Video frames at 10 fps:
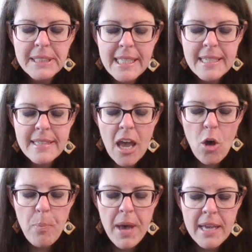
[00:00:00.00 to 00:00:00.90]
Please
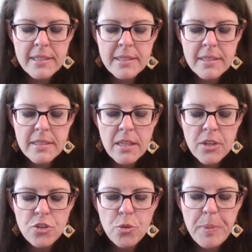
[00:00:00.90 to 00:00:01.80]
help us
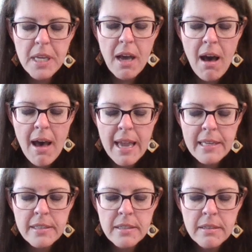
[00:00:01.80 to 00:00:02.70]
to be
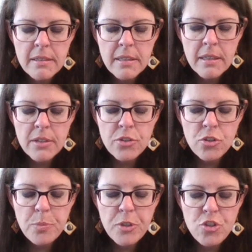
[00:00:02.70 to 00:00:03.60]
kind,
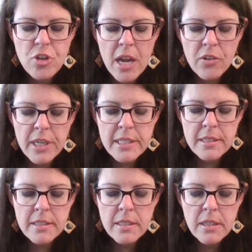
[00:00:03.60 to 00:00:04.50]
to be
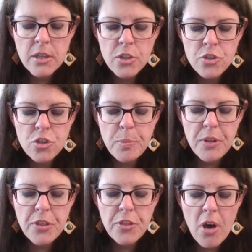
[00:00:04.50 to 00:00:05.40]
generous, to
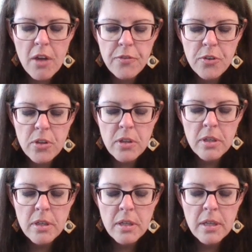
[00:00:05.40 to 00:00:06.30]
be thoughtful,
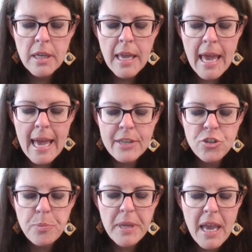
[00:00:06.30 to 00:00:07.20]
and
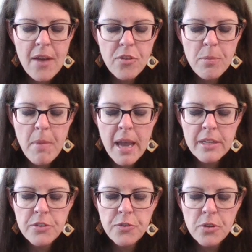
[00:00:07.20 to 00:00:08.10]
to be ever
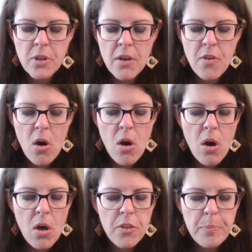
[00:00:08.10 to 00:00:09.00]
mindful of
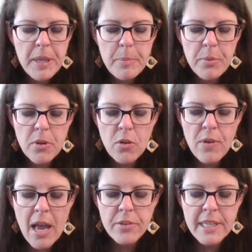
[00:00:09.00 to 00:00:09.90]
all the people
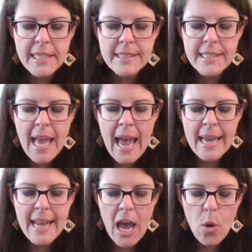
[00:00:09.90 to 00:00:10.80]
around us
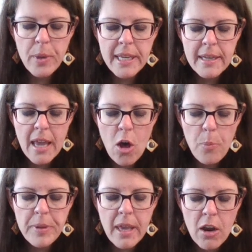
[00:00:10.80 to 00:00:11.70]
and how we can
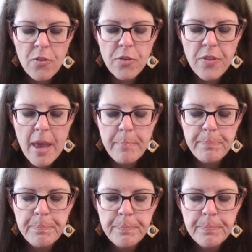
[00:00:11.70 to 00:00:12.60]
help care for
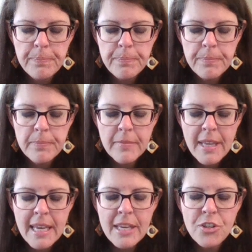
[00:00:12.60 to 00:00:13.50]
them.
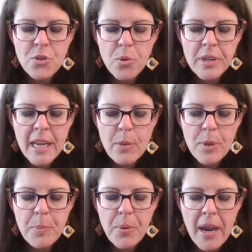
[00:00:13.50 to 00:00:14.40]
In your name
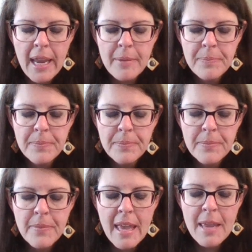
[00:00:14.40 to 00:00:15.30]
we pray,
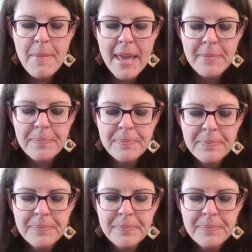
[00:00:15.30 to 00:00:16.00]
amen.